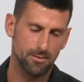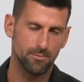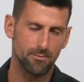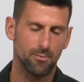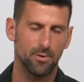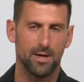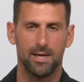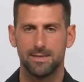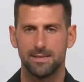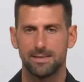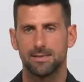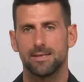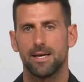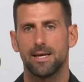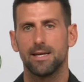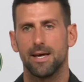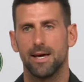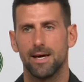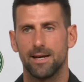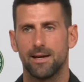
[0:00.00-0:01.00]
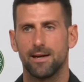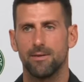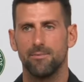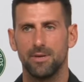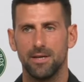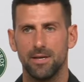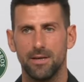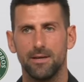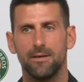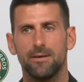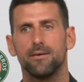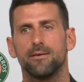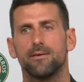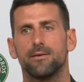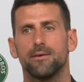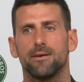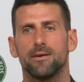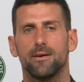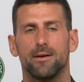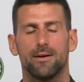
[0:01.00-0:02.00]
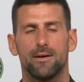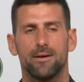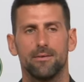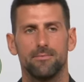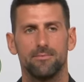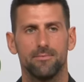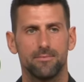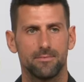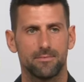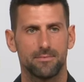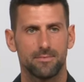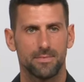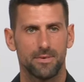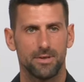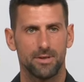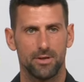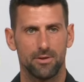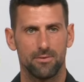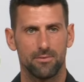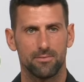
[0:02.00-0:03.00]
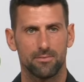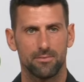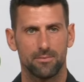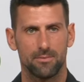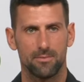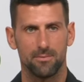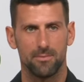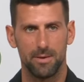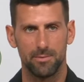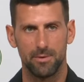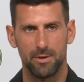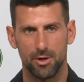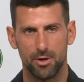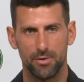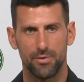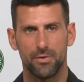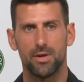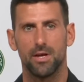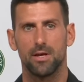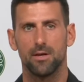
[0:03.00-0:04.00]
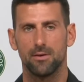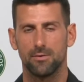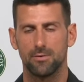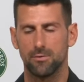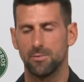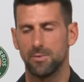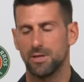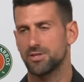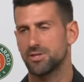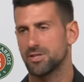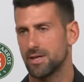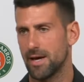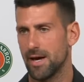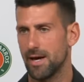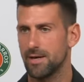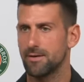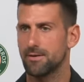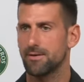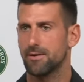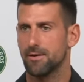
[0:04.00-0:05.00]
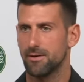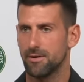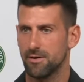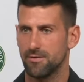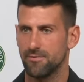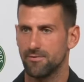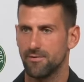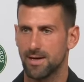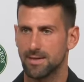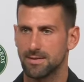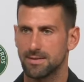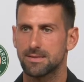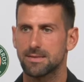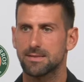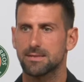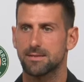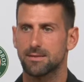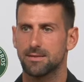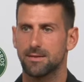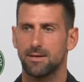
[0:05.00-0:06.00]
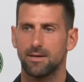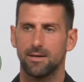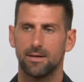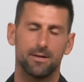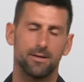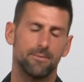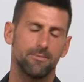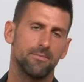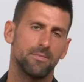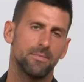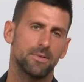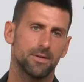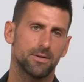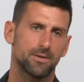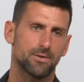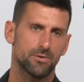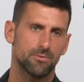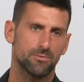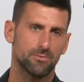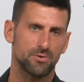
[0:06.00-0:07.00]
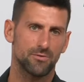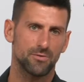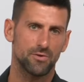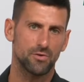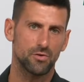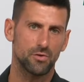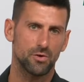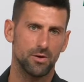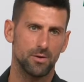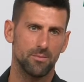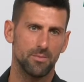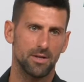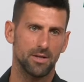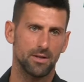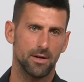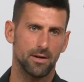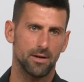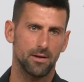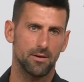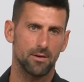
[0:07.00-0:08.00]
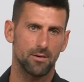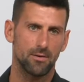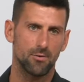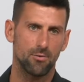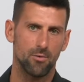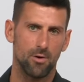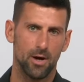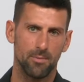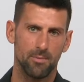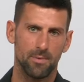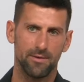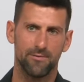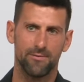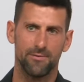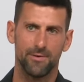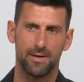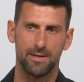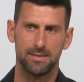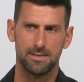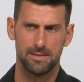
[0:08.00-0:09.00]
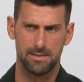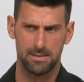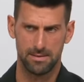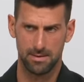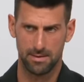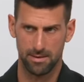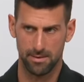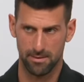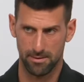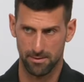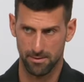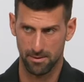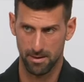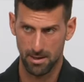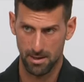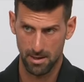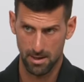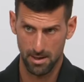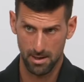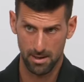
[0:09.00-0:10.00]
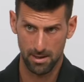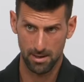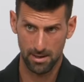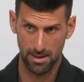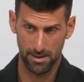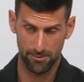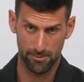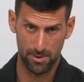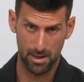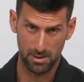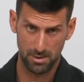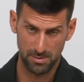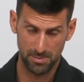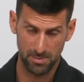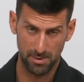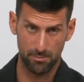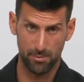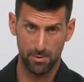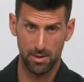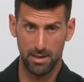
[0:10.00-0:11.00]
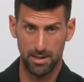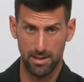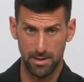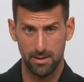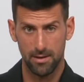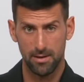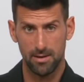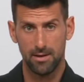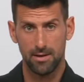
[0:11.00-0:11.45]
when I say that, I mean, you know, maybe not thinking too much ahead in advance in terms of the tournament and who I might face in the later rounds, but really